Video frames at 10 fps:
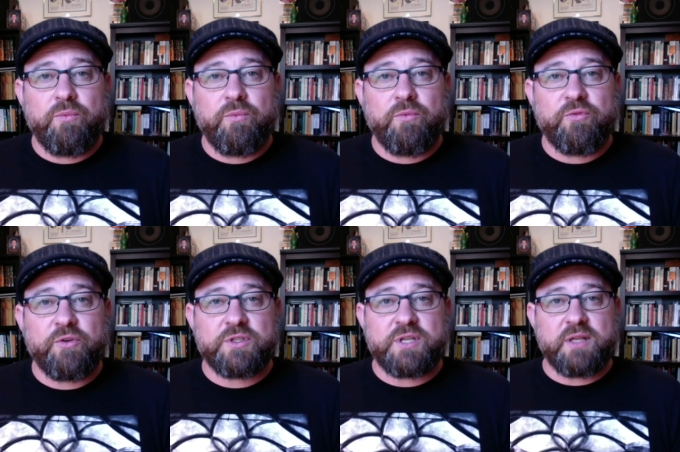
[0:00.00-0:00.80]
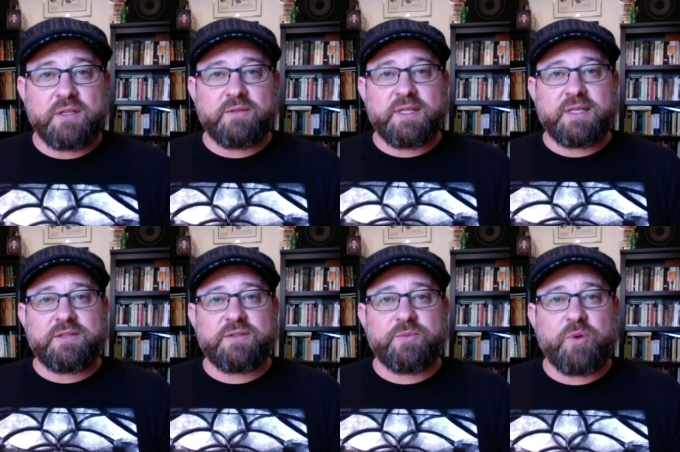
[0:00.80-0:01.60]
first on the
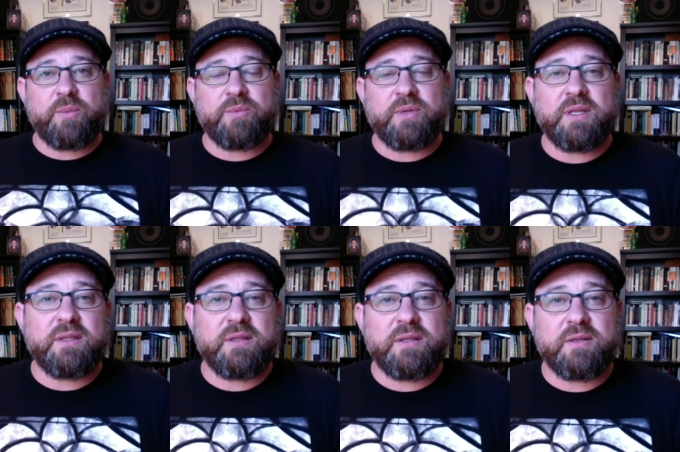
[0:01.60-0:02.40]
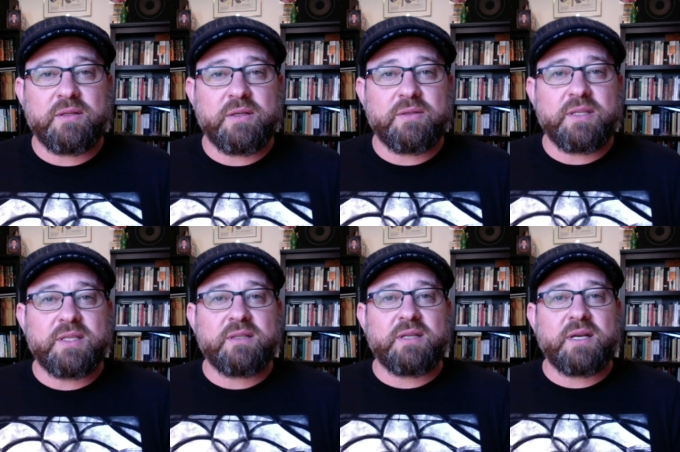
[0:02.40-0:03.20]
list, probably the, the
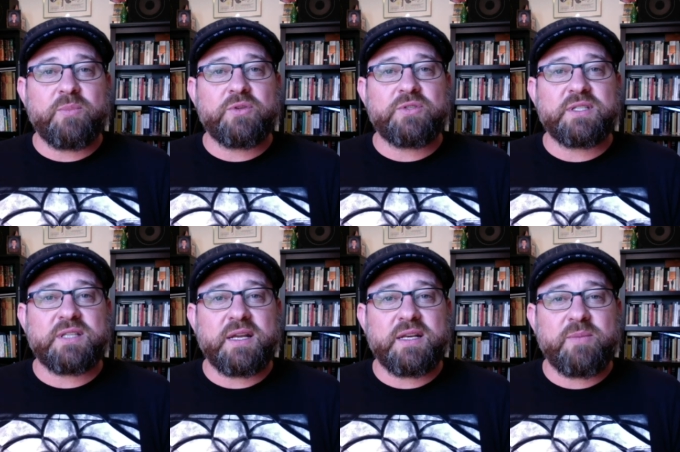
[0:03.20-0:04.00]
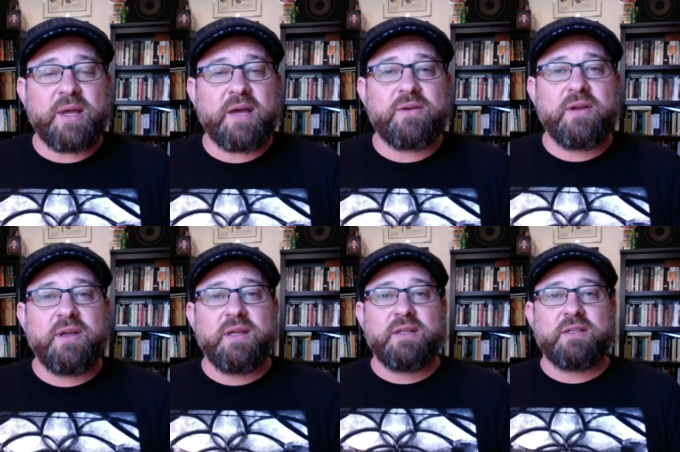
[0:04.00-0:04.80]
thing that I'm most excited about
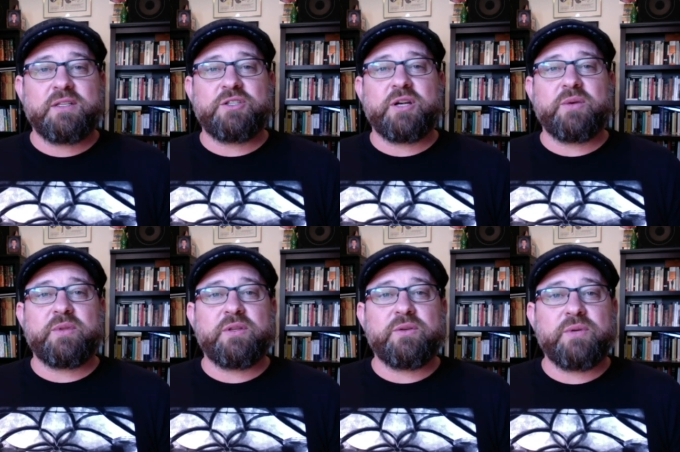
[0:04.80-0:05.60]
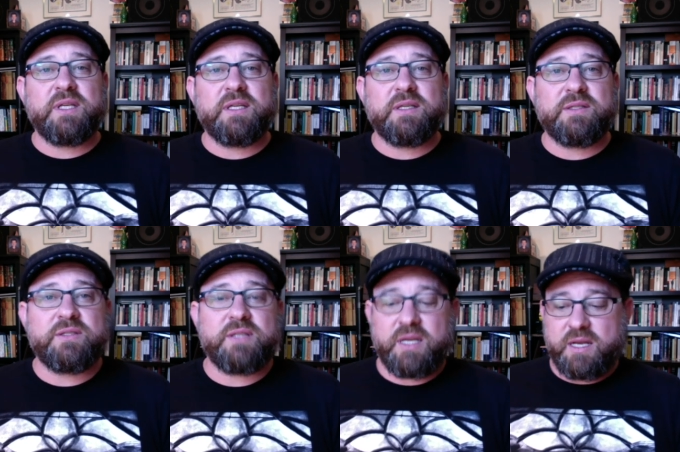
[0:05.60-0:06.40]
to share with you is
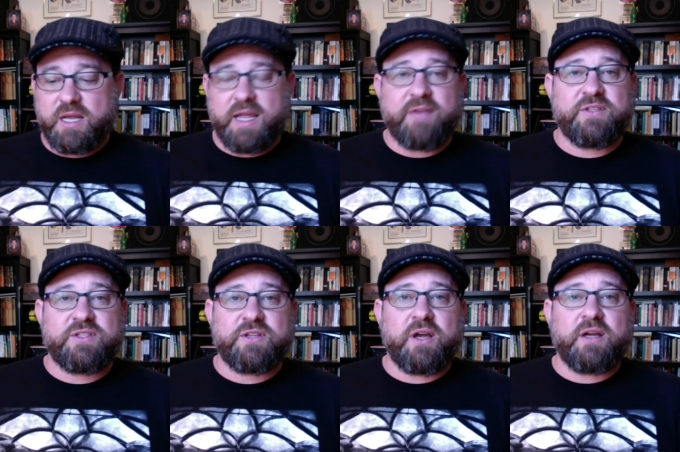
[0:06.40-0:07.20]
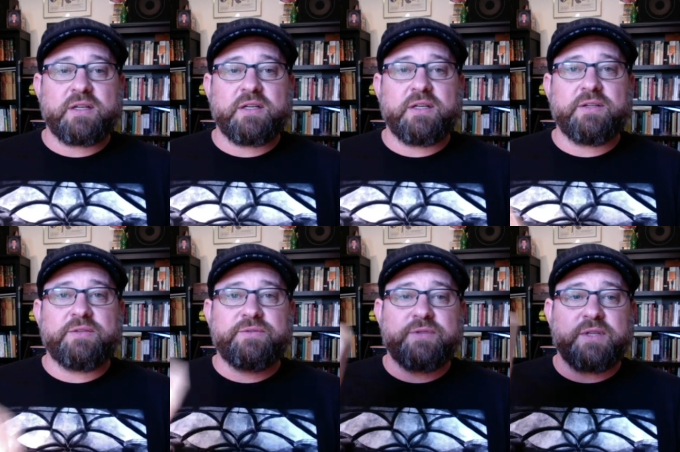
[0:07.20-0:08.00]
that I have a stock
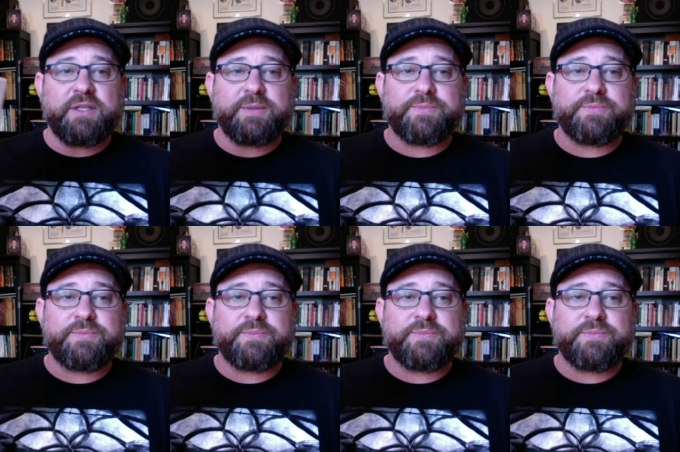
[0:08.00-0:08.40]
of um,